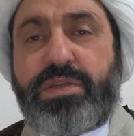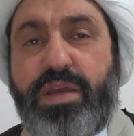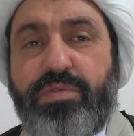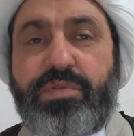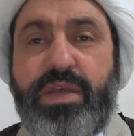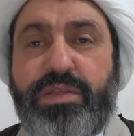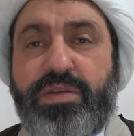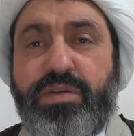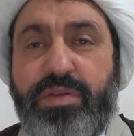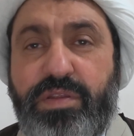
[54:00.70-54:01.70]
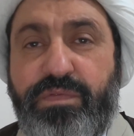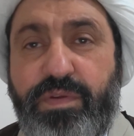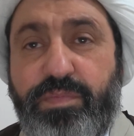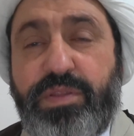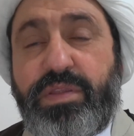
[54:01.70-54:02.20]
side or that side is not
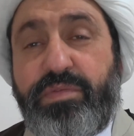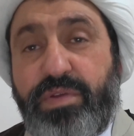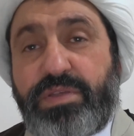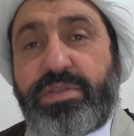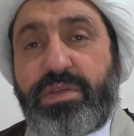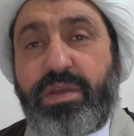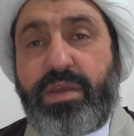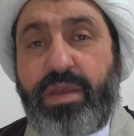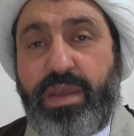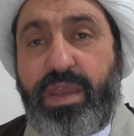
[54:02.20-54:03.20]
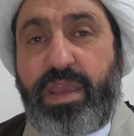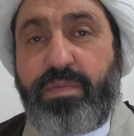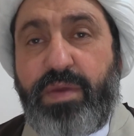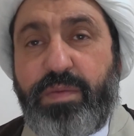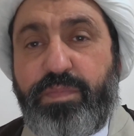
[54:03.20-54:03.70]
different, but there is
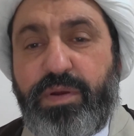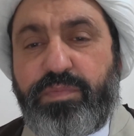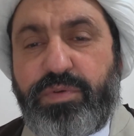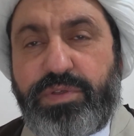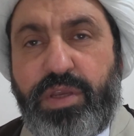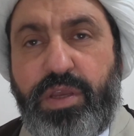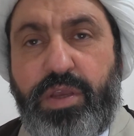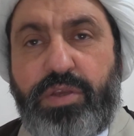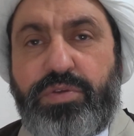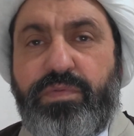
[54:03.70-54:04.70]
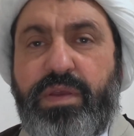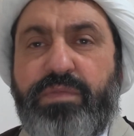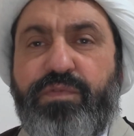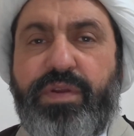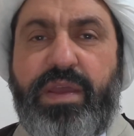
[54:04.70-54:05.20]
aim and purpose. So,
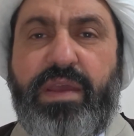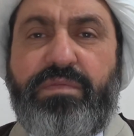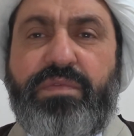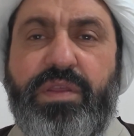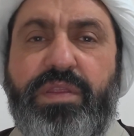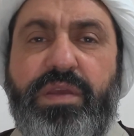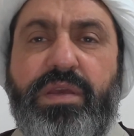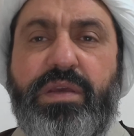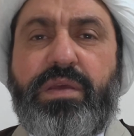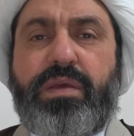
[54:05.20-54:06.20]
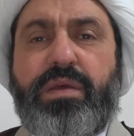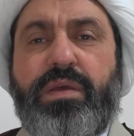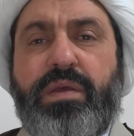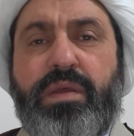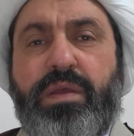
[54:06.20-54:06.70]
for
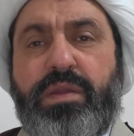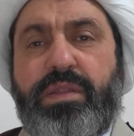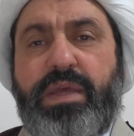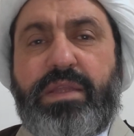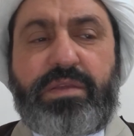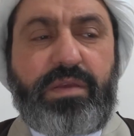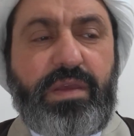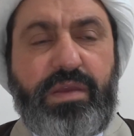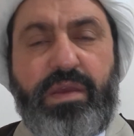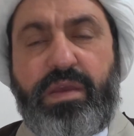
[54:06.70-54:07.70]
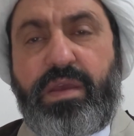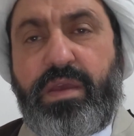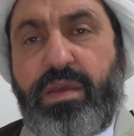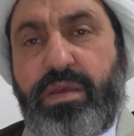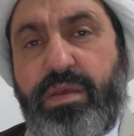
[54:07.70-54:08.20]
everything that
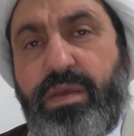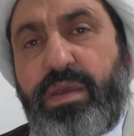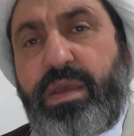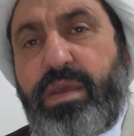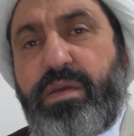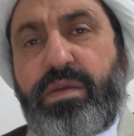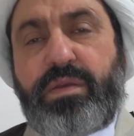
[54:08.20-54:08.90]
uh,